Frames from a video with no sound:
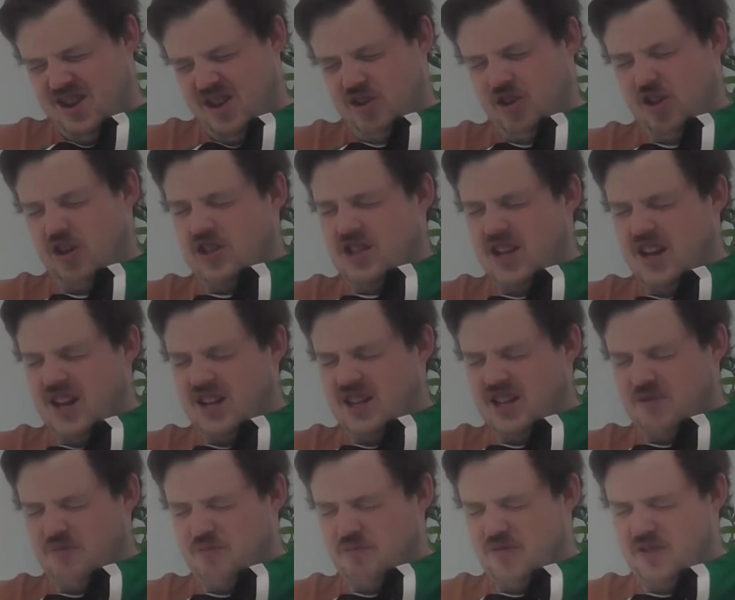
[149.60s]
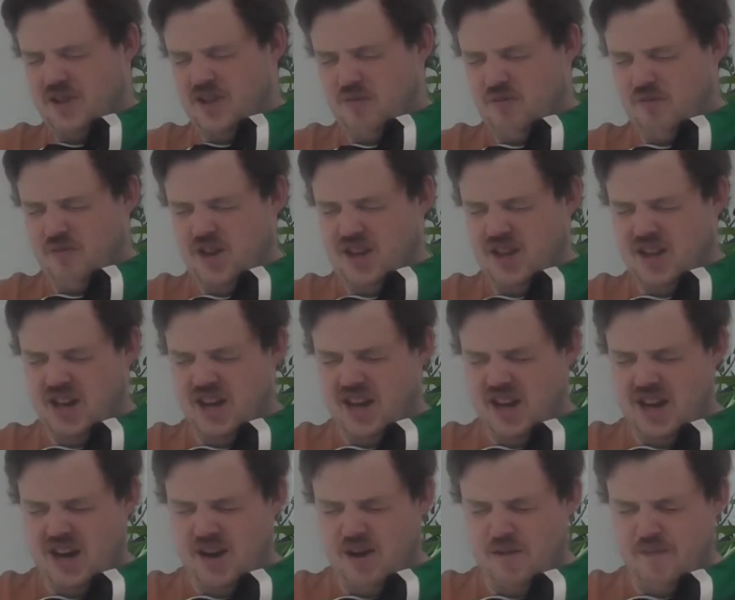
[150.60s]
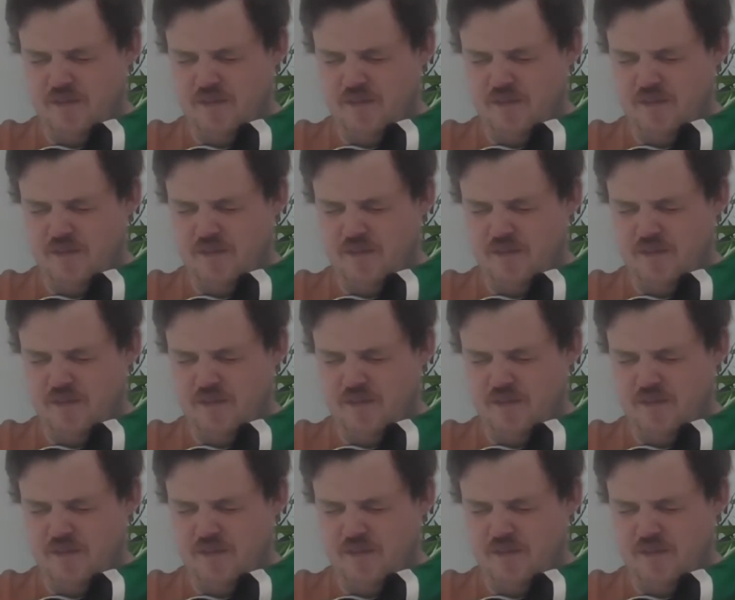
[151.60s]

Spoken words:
I was going to say it's one of the,